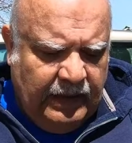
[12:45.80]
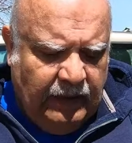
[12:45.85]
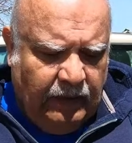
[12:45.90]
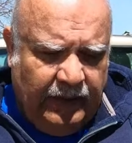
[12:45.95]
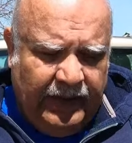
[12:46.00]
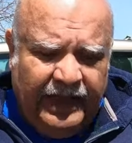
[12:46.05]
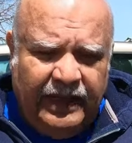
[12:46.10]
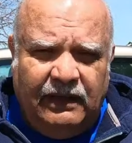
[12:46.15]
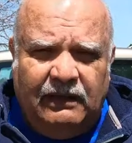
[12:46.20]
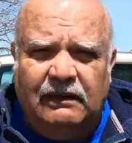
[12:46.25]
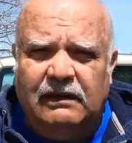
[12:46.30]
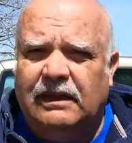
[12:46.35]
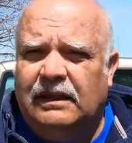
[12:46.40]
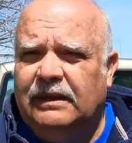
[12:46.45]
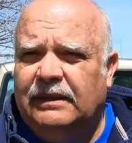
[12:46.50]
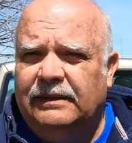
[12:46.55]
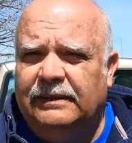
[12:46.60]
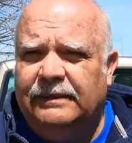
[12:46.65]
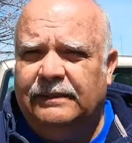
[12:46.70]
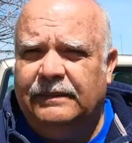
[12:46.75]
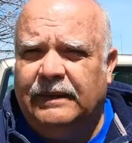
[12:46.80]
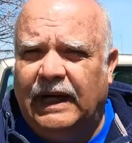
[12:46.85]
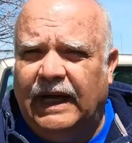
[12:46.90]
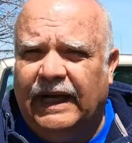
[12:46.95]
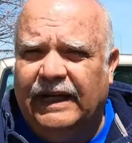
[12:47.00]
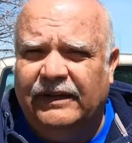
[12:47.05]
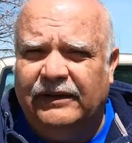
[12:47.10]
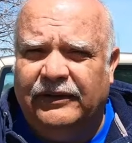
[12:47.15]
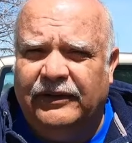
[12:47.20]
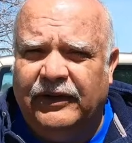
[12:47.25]
Well,
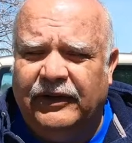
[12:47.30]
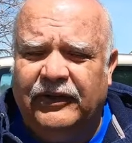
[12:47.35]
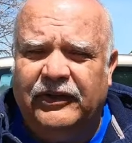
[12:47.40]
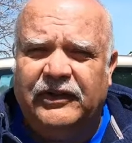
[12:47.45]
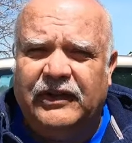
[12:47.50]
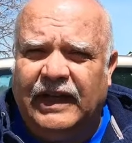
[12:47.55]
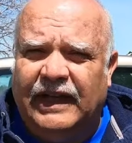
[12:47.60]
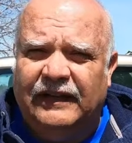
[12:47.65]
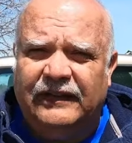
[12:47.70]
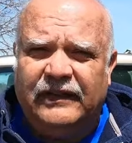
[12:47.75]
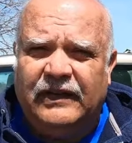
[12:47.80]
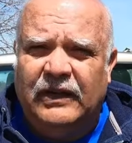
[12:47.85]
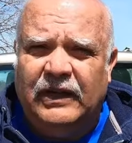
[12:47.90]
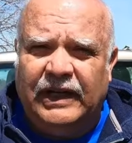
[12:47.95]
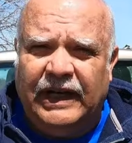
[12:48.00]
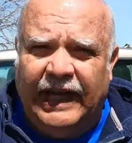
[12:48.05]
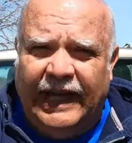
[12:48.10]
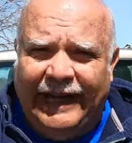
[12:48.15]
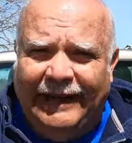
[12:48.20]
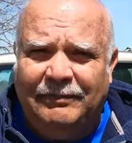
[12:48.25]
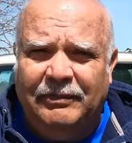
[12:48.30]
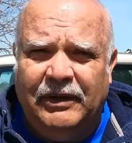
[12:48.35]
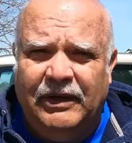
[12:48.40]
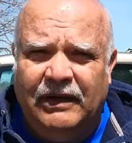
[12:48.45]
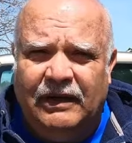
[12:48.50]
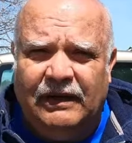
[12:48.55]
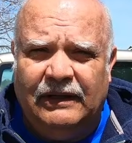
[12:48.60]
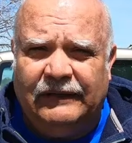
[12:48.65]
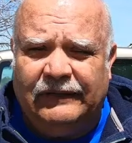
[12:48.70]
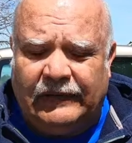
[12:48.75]
I don't know that that's going to happen,
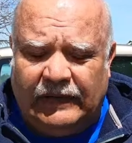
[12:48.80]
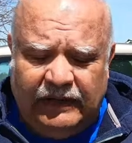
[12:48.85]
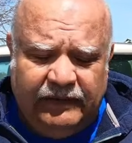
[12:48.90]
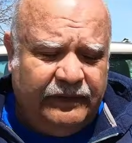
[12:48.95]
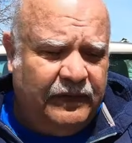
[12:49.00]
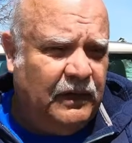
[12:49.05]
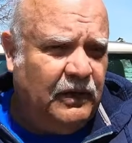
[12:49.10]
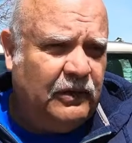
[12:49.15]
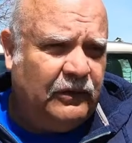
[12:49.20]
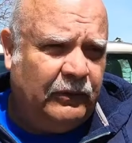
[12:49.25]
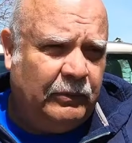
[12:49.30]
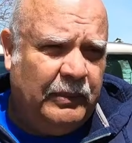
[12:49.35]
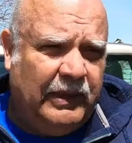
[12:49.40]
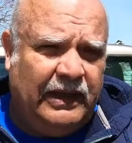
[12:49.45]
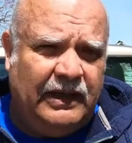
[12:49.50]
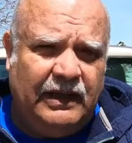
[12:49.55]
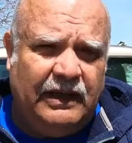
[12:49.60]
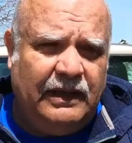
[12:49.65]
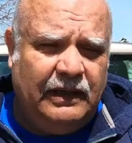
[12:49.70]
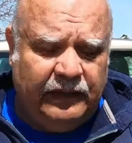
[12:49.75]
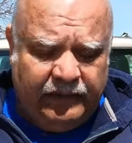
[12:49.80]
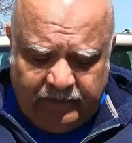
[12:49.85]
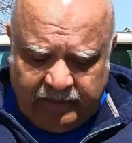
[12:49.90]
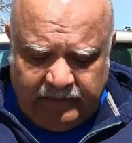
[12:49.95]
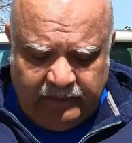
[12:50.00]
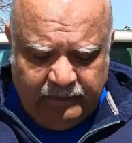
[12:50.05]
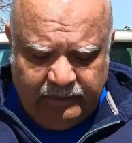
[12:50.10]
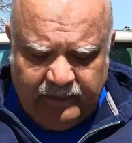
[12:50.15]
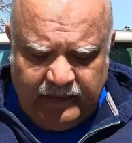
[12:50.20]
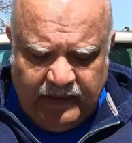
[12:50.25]
honestly, folks,
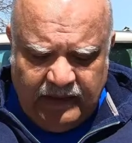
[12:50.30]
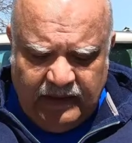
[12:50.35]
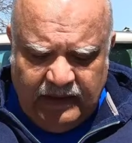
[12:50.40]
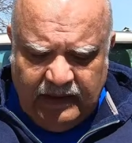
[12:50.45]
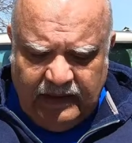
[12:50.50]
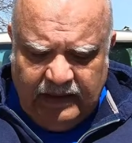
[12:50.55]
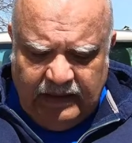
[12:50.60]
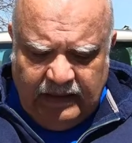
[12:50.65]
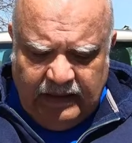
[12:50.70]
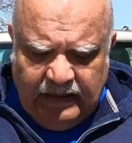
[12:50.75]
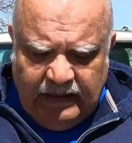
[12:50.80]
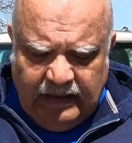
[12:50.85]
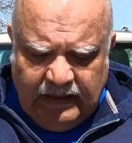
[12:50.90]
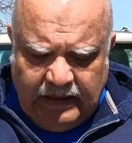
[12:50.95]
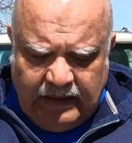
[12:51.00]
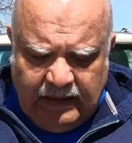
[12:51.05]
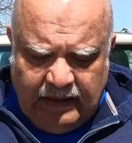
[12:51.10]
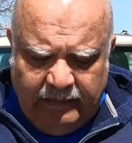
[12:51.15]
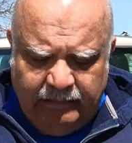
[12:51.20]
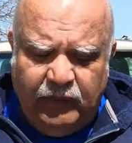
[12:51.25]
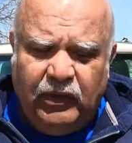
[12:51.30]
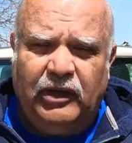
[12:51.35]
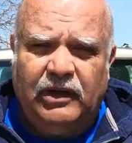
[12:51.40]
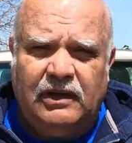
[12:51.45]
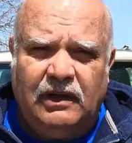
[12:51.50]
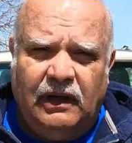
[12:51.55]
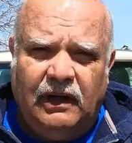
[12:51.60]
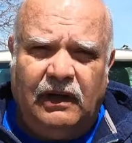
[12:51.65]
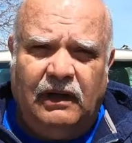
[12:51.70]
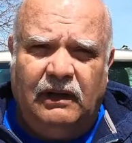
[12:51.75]
because I'm going to
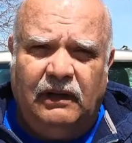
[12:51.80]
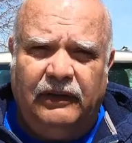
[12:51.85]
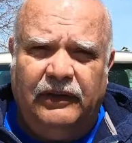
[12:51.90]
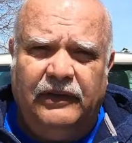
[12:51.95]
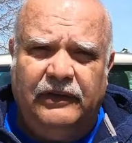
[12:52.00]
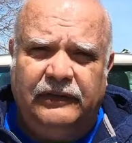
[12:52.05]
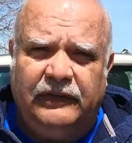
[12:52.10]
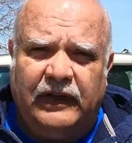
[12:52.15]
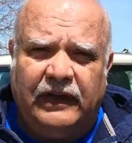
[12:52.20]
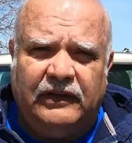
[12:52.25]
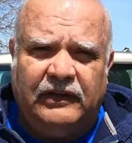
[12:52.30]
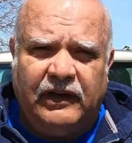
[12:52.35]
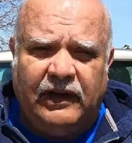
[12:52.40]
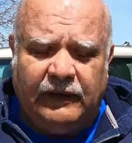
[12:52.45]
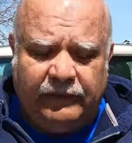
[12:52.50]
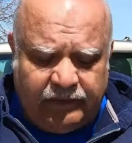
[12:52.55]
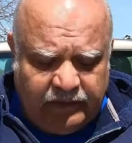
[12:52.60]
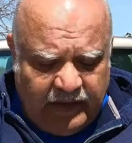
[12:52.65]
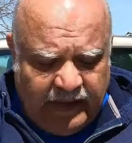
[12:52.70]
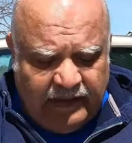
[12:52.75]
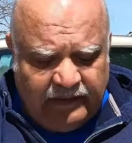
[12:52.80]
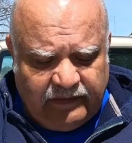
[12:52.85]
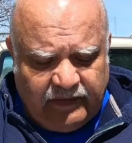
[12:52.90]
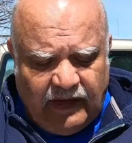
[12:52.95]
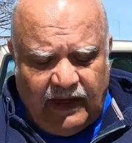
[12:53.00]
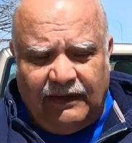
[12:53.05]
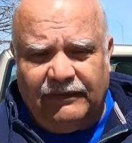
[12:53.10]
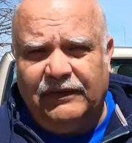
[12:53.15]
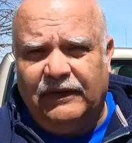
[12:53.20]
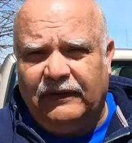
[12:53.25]
call the Secretary of State's
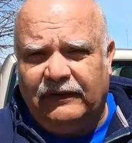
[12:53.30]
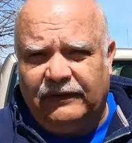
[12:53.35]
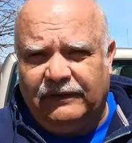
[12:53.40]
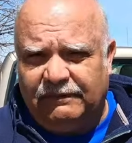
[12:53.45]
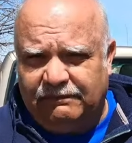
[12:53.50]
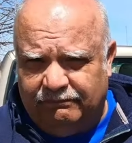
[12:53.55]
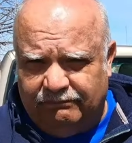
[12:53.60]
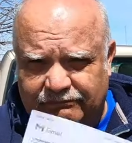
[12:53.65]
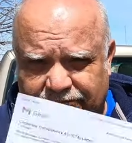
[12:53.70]
office,